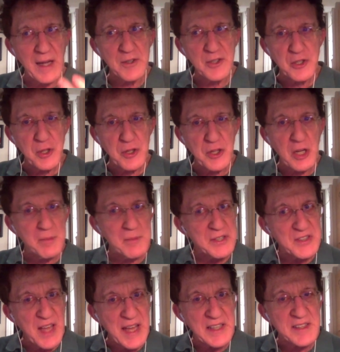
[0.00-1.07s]
should their
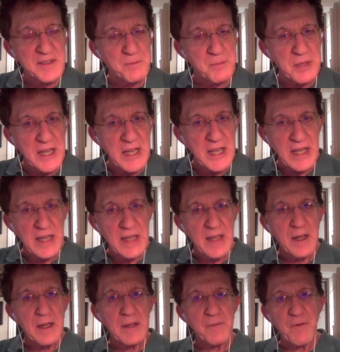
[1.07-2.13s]
mistakes be
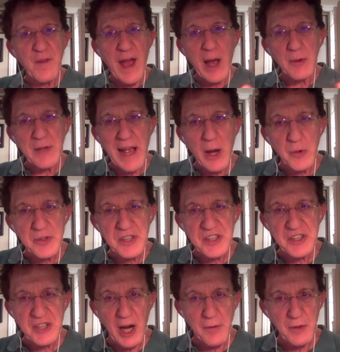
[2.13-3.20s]
found out,
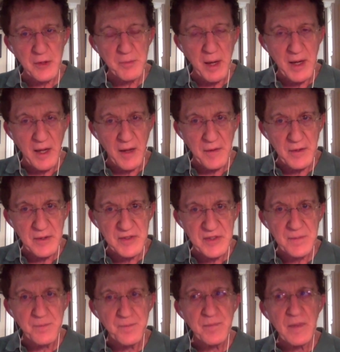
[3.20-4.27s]
discovered by
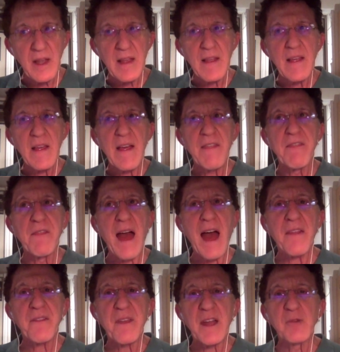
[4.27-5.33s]
others,
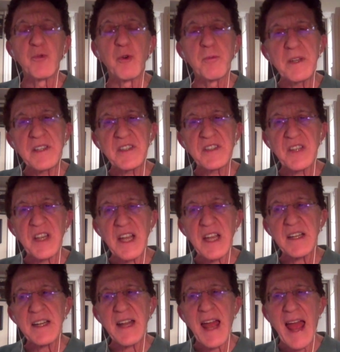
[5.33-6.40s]
that they will be
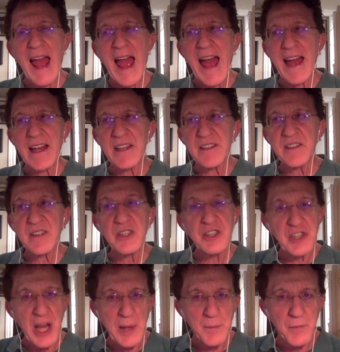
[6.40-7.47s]
seen as
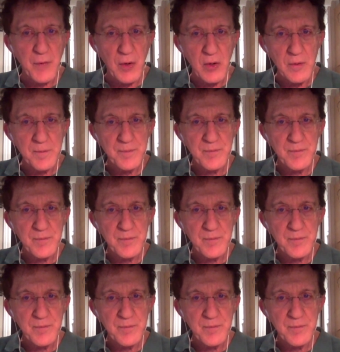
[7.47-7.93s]
shameful,